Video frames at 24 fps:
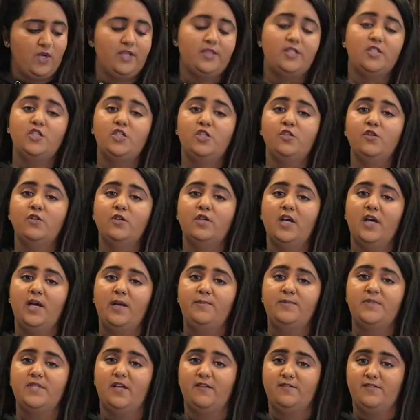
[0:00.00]
with 2
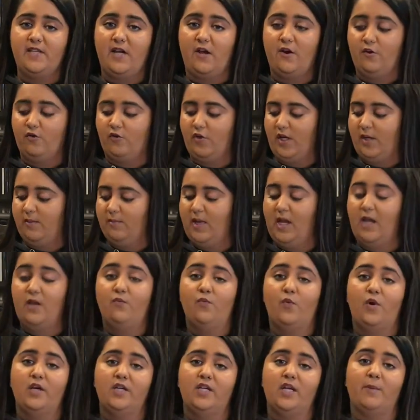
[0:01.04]
cups of sour cream
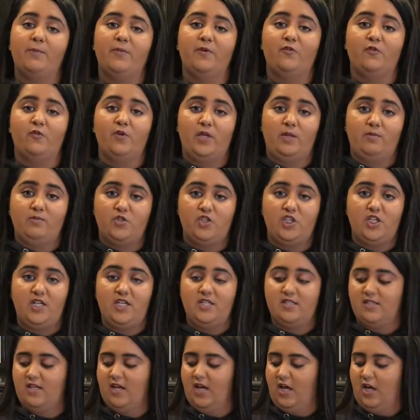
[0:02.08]
and 1 cup of cream
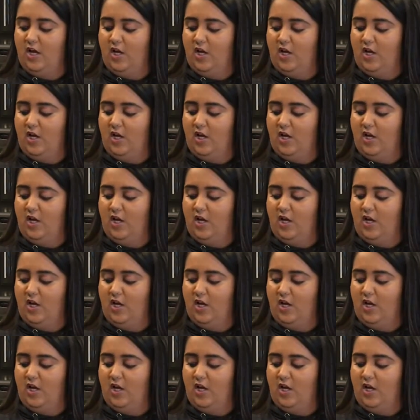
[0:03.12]
cheese.